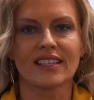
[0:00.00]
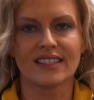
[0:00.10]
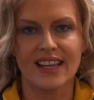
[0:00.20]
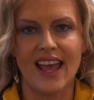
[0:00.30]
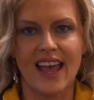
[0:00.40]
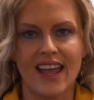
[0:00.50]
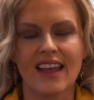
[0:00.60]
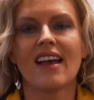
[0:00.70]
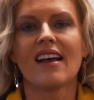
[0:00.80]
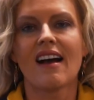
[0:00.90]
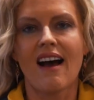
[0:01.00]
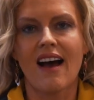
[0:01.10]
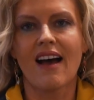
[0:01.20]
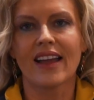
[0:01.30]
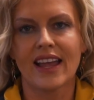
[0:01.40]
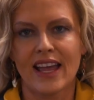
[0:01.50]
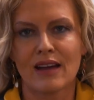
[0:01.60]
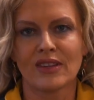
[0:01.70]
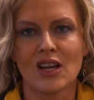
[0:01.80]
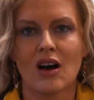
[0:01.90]
to say, "I
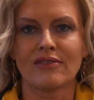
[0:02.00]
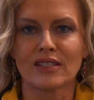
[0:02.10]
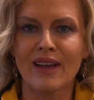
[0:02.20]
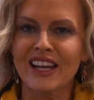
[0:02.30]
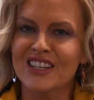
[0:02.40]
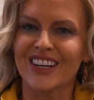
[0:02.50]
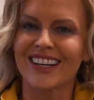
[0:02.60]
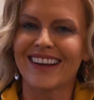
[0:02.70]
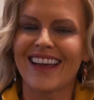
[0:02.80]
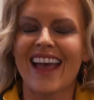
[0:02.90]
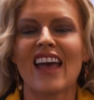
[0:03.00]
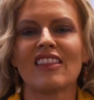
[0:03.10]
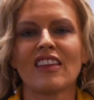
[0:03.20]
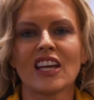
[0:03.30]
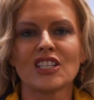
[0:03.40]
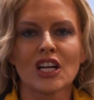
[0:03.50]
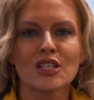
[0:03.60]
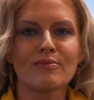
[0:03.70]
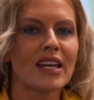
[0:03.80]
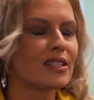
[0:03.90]
am the office manager." And then they
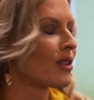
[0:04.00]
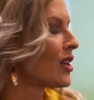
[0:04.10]
touch base with